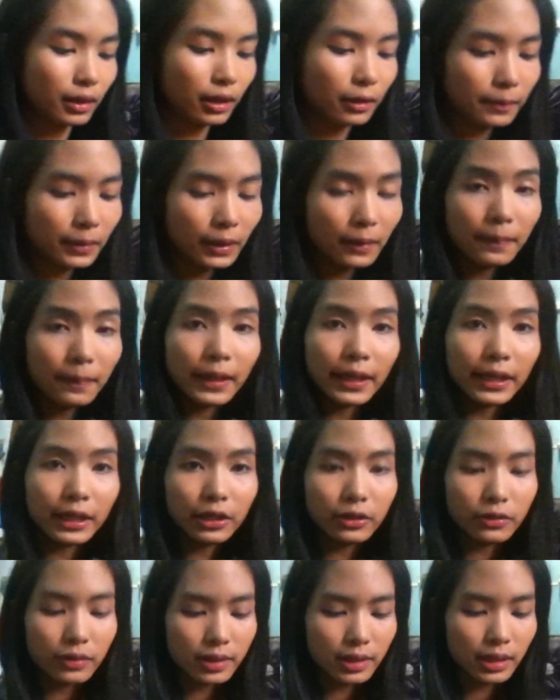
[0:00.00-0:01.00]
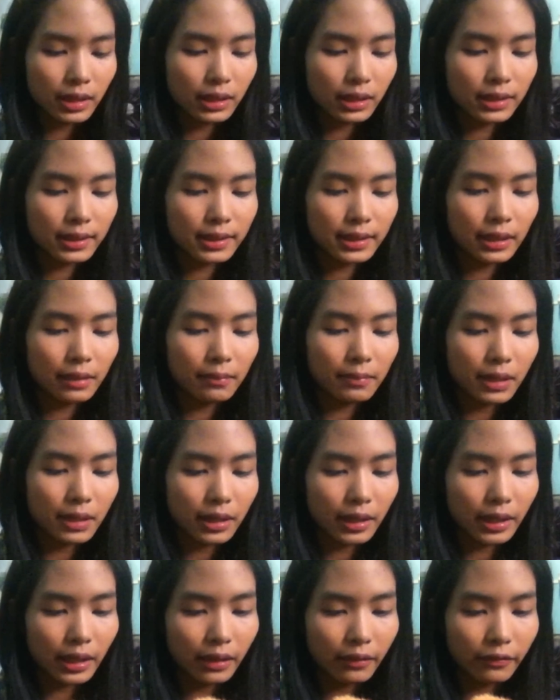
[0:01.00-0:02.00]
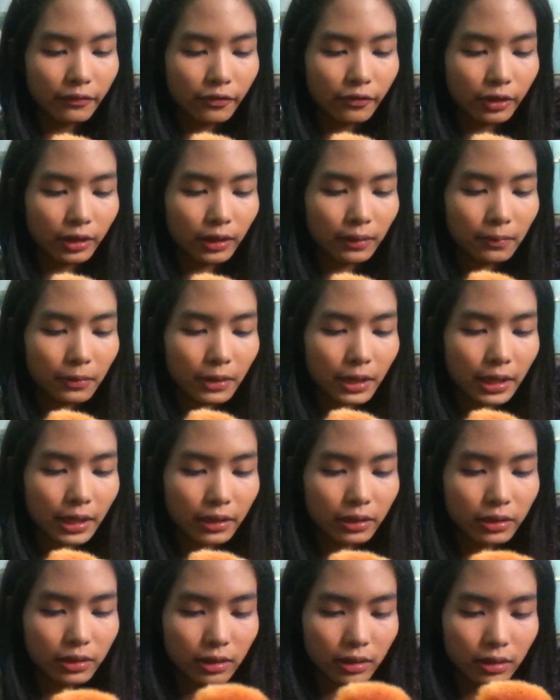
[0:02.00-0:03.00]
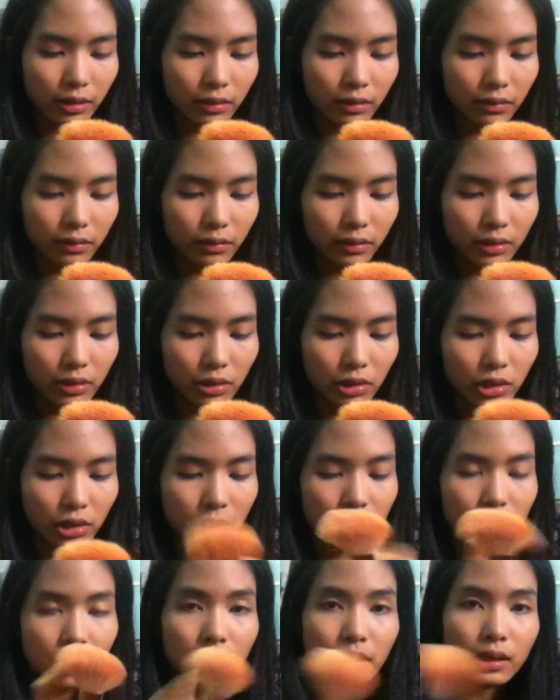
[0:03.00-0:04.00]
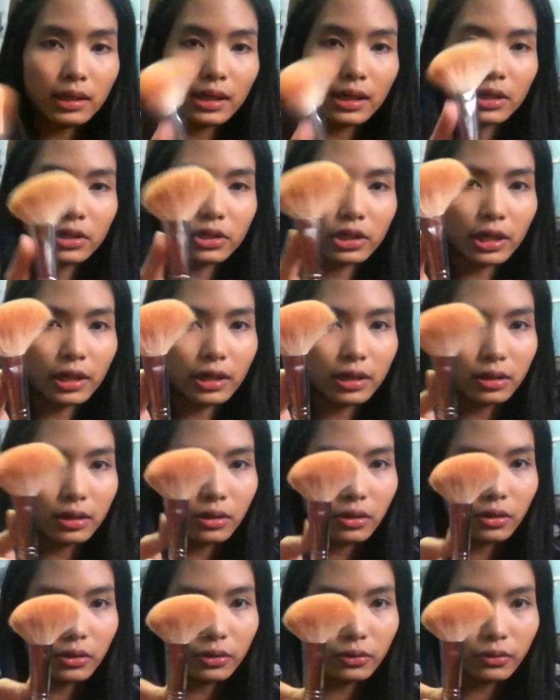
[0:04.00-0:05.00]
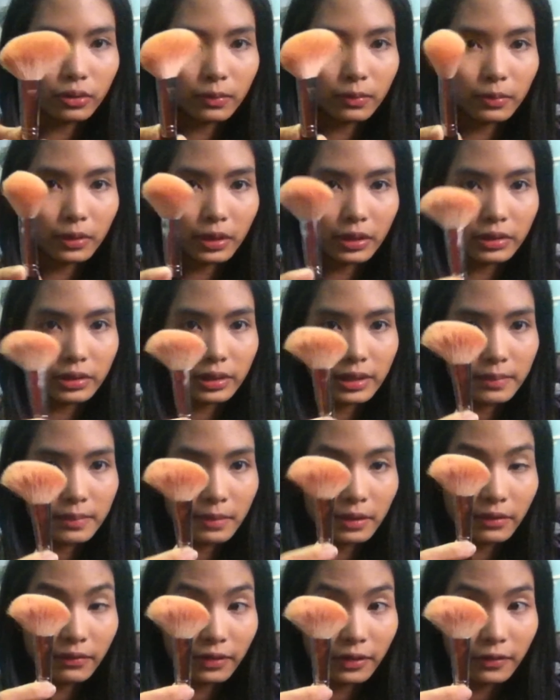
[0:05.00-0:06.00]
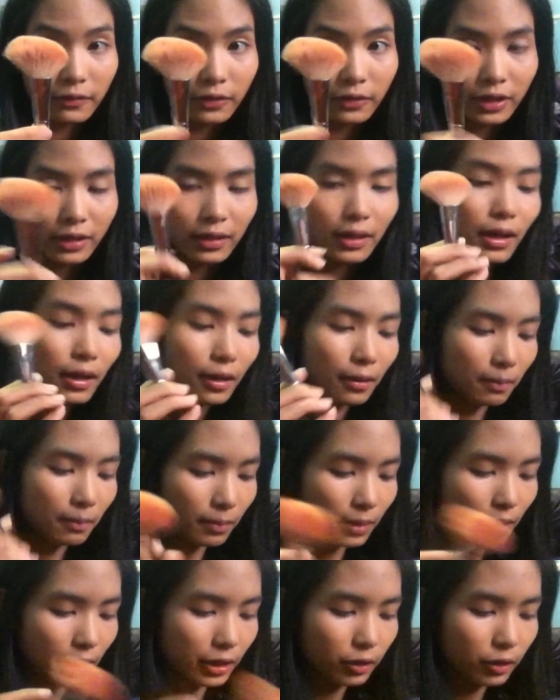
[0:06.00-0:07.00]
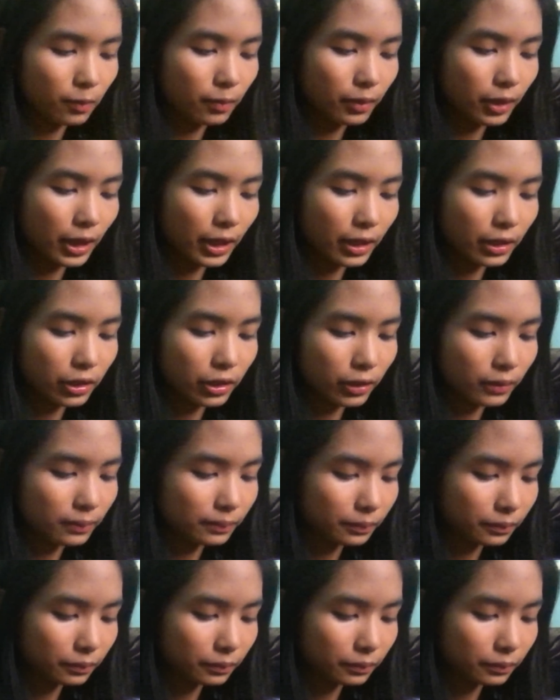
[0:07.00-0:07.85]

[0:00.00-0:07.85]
I'll be applying using Sigma F40 brush. This is the large angled contour brush. Is my favorite blush brush.